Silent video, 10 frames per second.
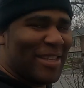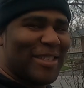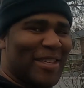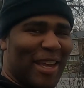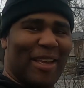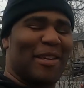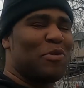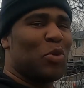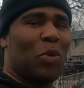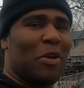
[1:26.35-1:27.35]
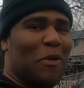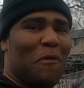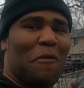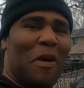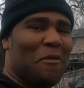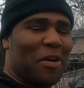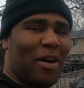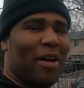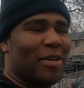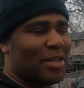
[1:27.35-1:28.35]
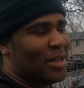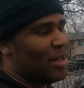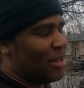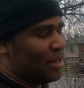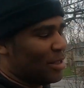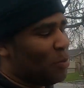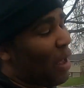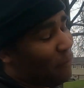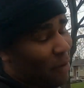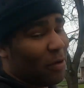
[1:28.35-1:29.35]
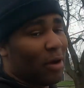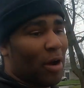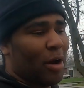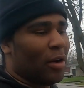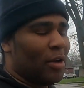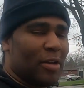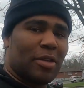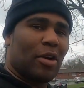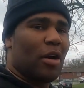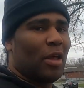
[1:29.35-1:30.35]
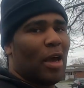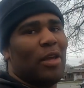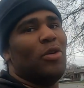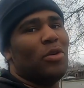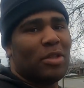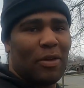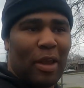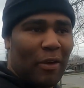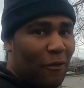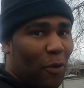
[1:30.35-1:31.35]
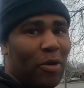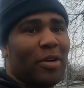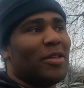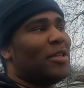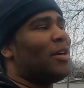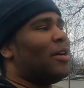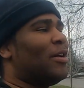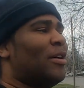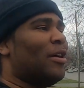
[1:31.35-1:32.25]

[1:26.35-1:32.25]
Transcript: and it's like it's one of your favorite cars. It's my favorite car. It's the car that I used in like Forza.